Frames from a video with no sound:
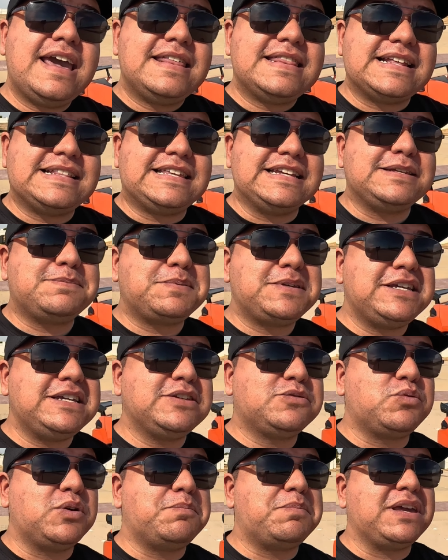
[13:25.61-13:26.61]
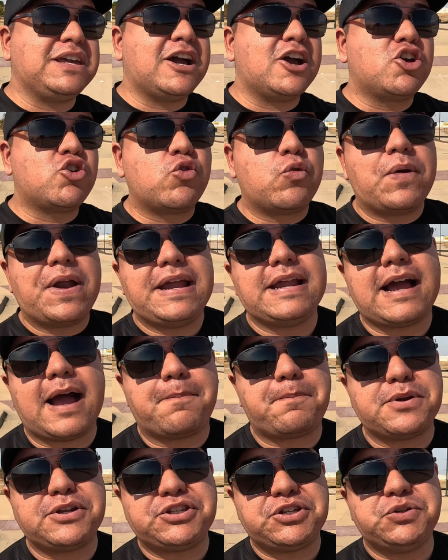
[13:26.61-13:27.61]
that this piece would be a great
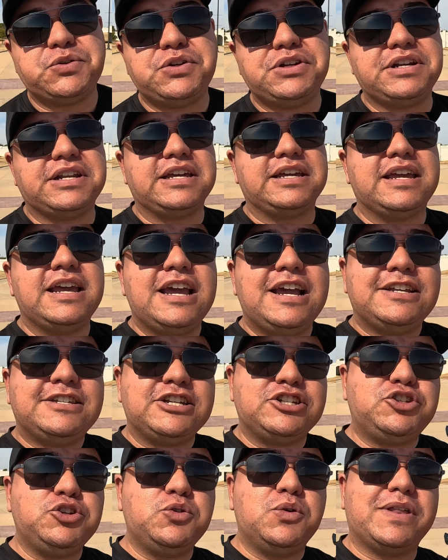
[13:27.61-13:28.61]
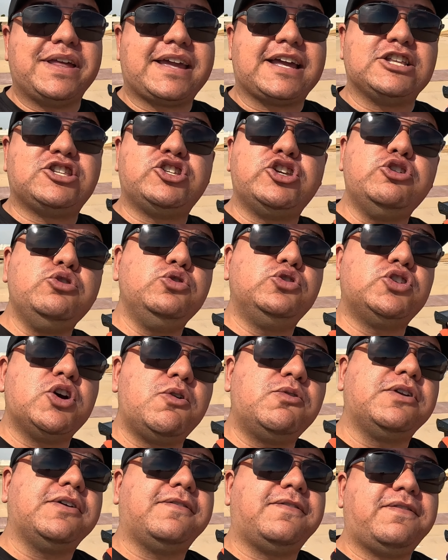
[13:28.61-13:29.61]
opportunity to do like a
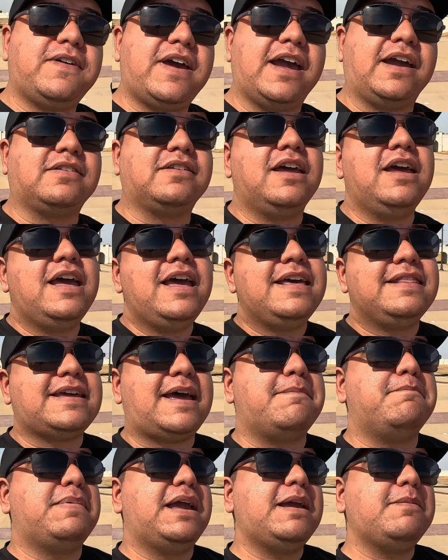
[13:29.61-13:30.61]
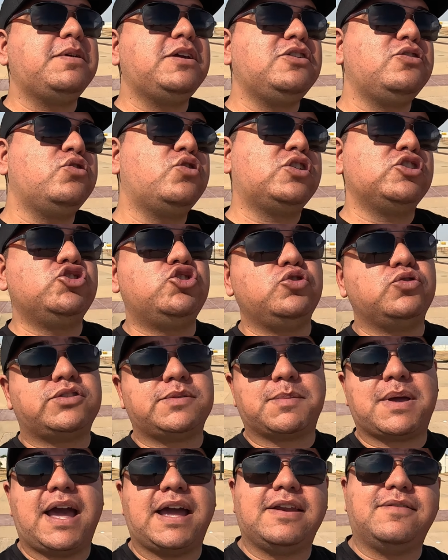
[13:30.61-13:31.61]
two-tone effect, that maybe you can do
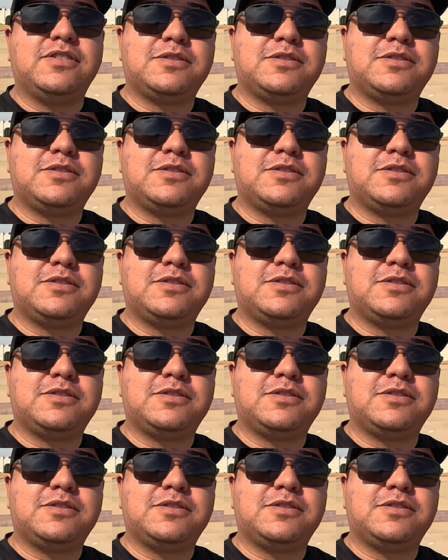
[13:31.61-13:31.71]
some kind of